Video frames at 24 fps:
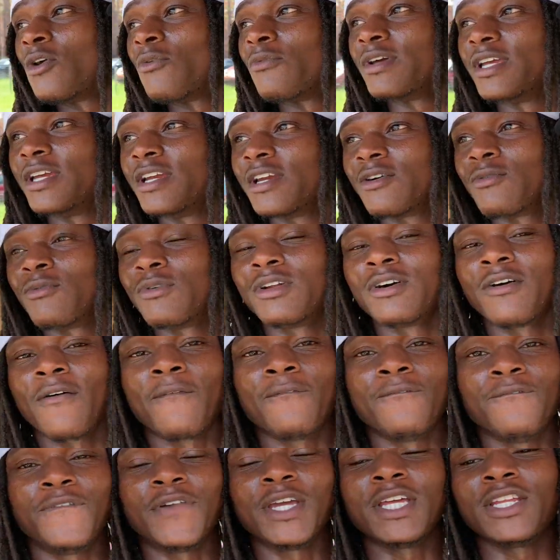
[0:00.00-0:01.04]
We here with
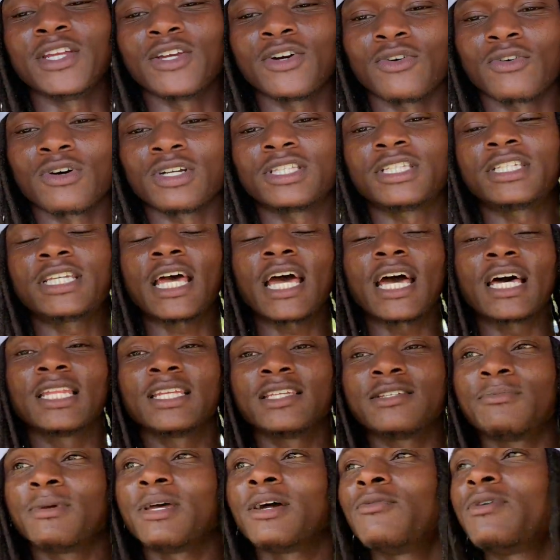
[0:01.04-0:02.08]
a video, a
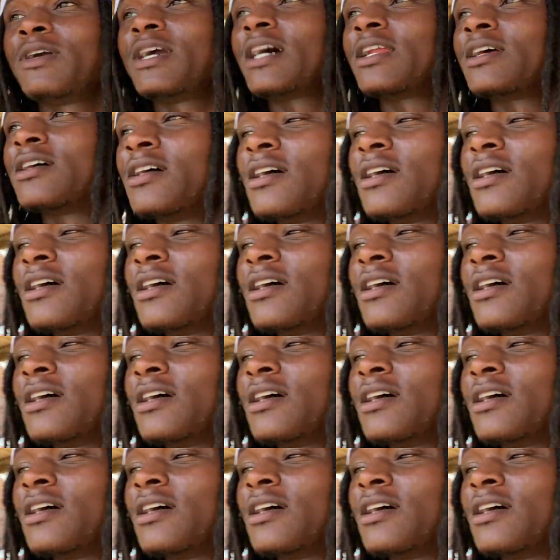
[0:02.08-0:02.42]
challenge, man. We got